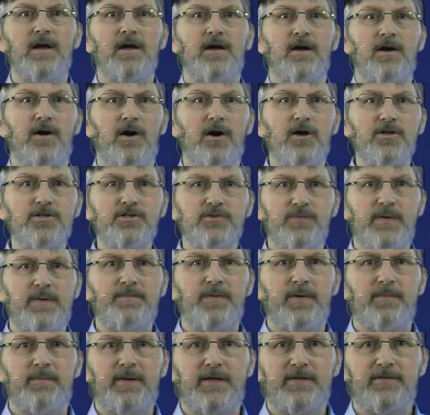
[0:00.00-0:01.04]
Also
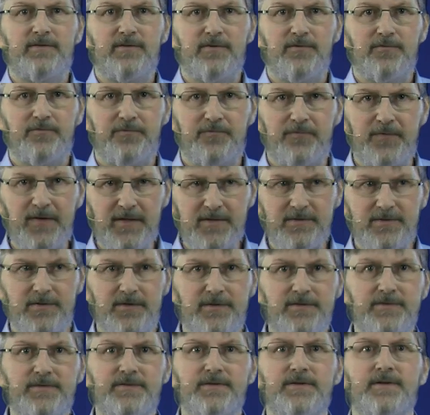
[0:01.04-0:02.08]
implement
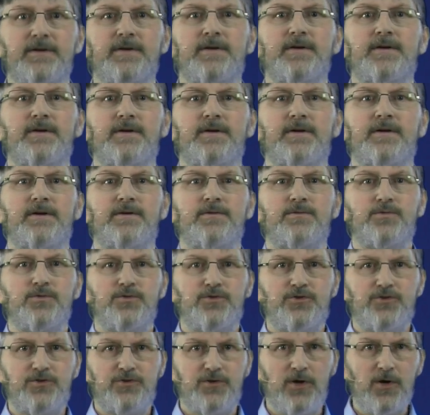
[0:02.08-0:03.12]
filters to
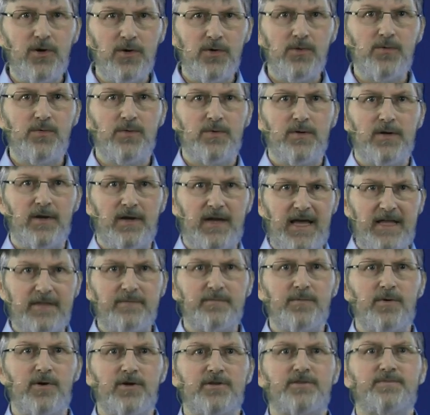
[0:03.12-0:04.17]
show
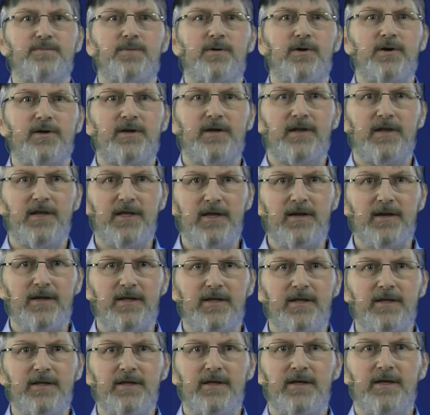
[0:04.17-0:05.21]
landmarks more
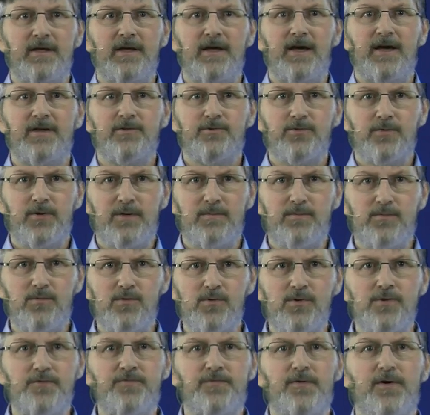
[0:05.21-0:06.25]
clearly and to
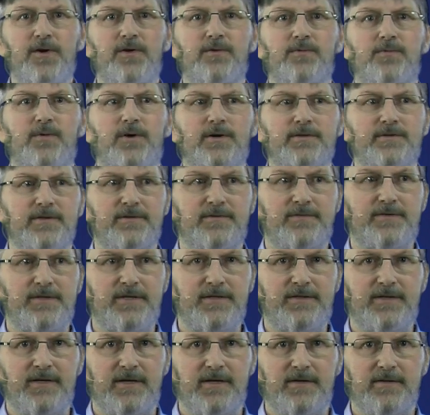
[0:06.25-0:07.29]
remove unwanted
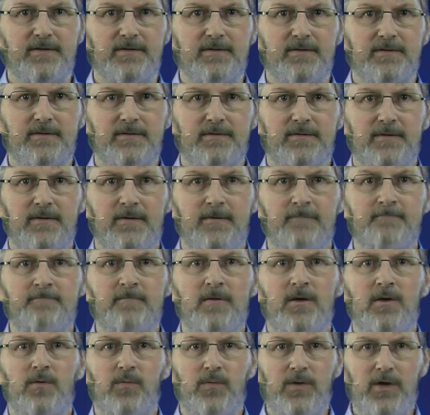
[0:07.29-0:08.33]
detail.
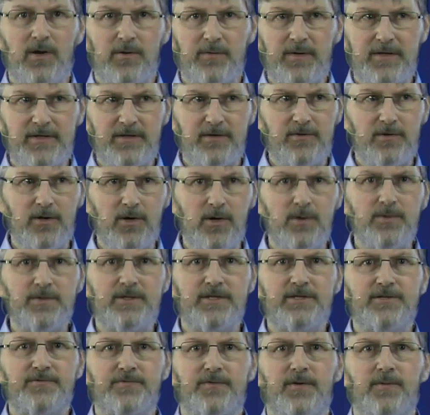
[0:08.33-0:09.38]
We already know
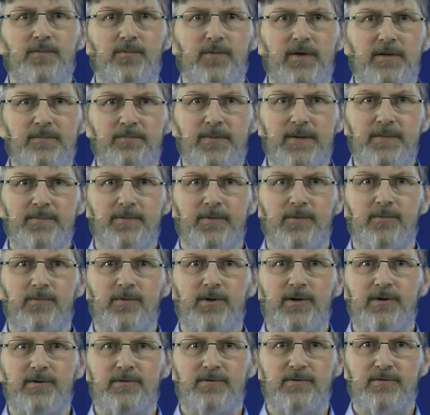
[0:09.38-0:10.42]
this from when people
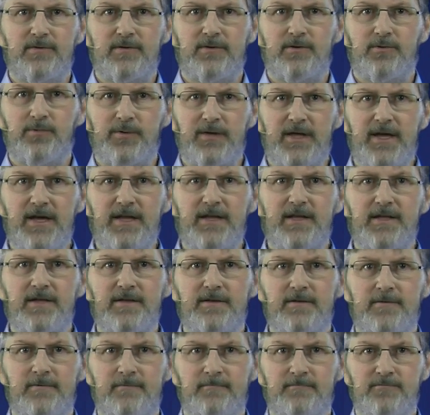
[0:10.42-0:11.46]
were
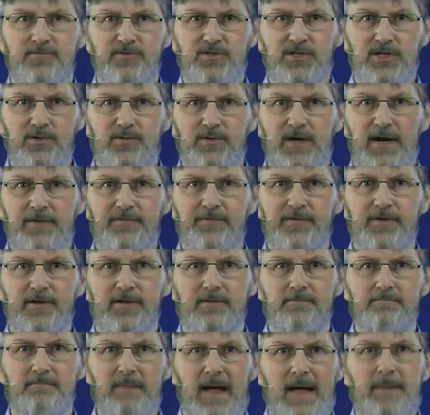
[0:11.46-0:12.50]
creating geographical
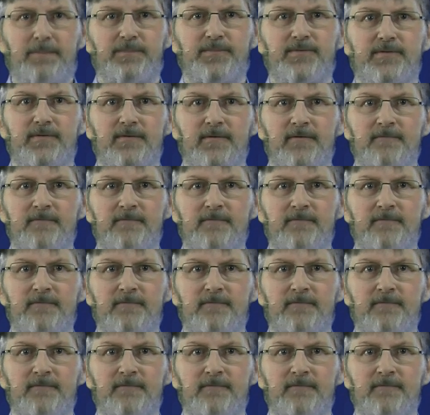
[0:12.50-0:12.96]
maps.